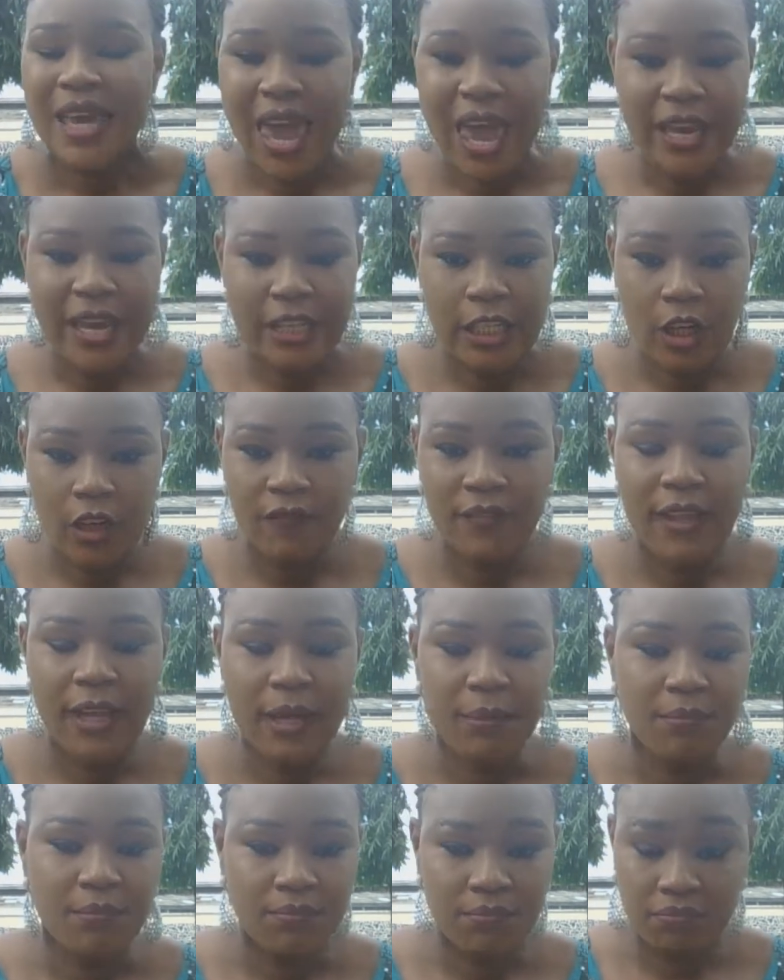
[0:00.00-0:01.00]
Any of
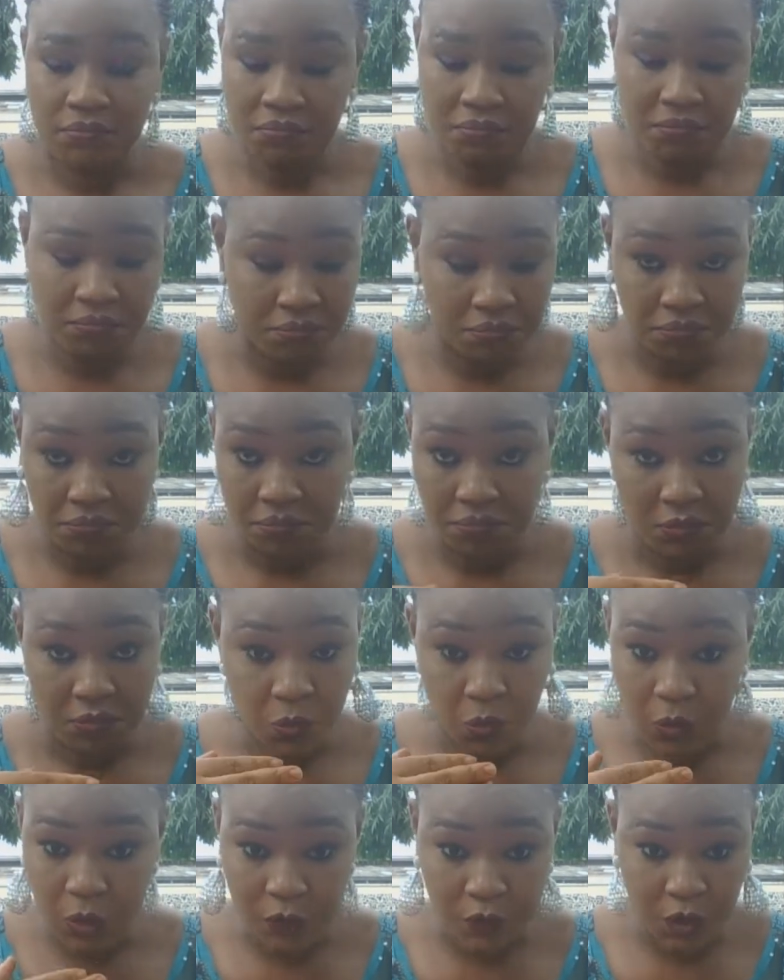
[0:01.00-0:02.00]
them,
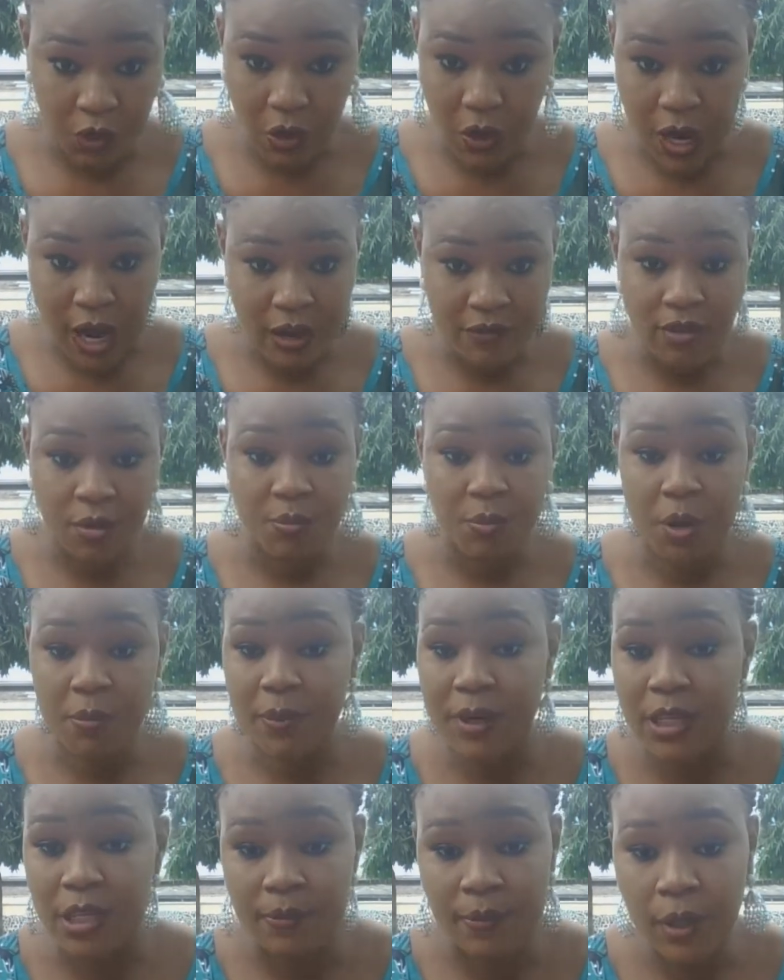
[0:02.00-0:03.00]
if you don't have a
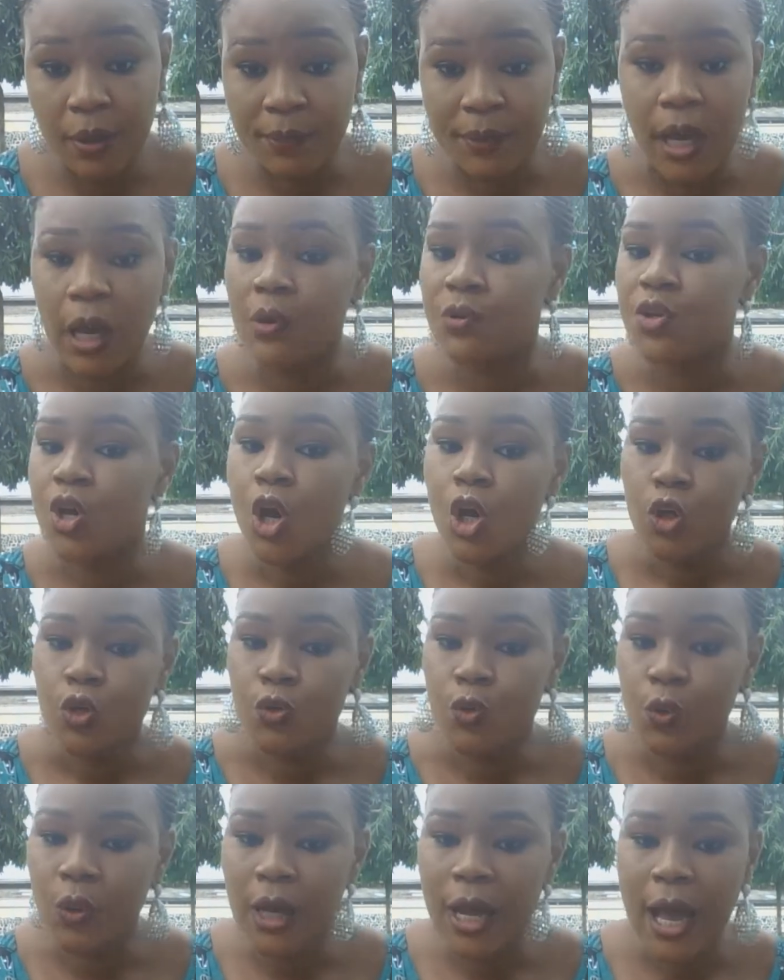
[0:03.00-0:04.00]
proper sperm count,
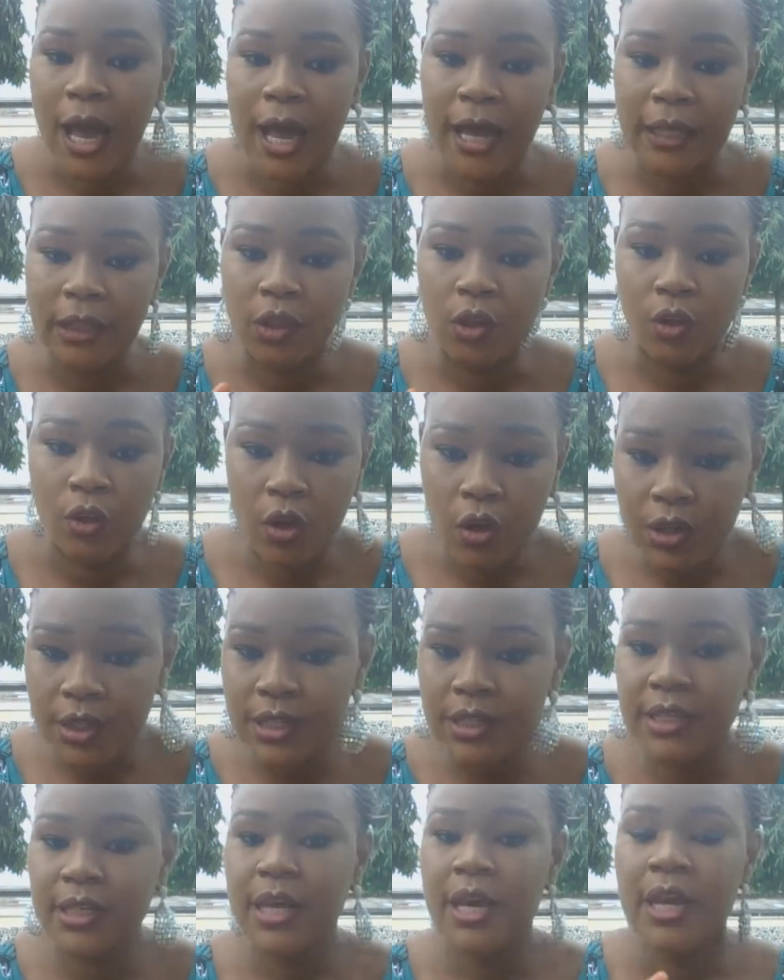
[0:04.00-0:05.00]
you
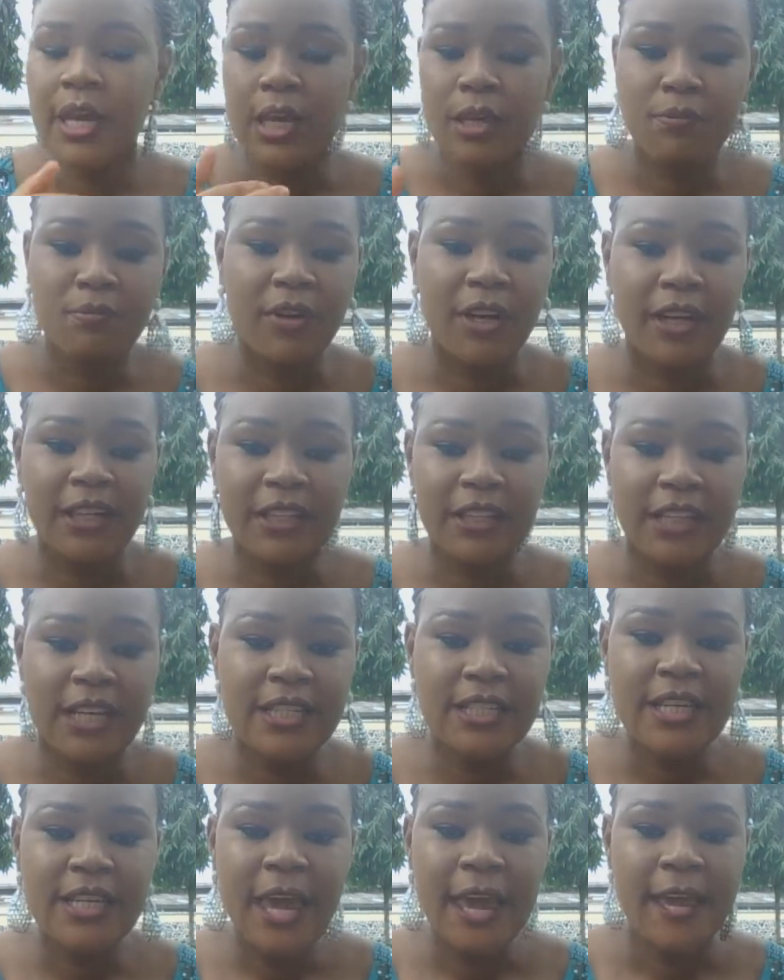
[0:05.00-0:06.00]
cannot
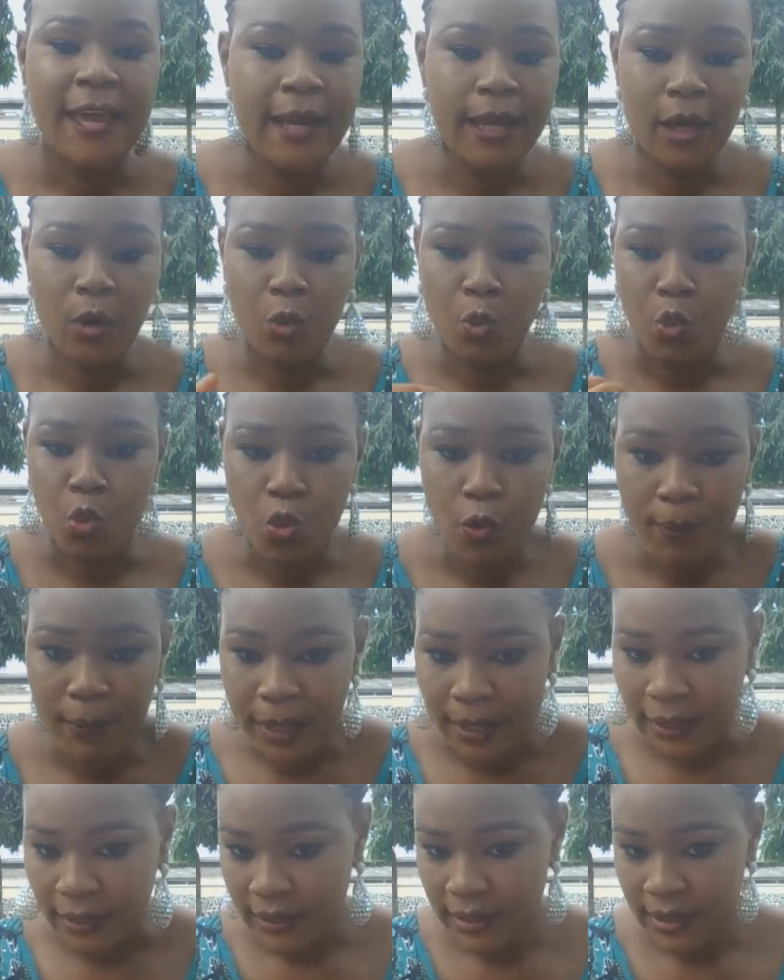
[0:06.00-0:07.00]
impregnate a
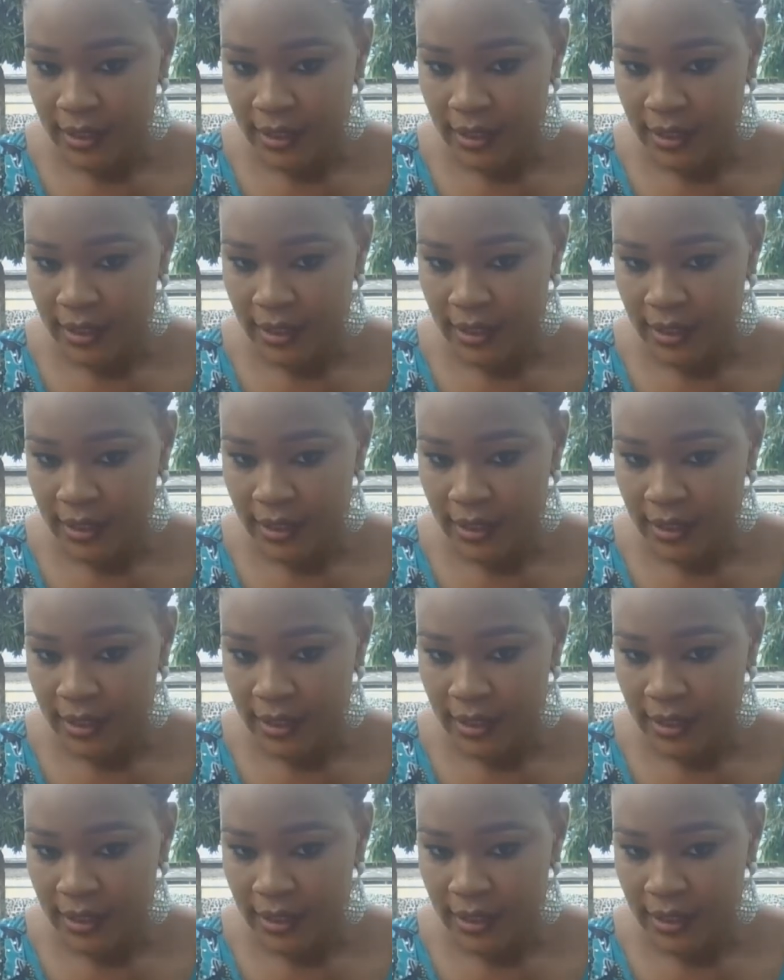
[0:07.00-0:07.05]
woman.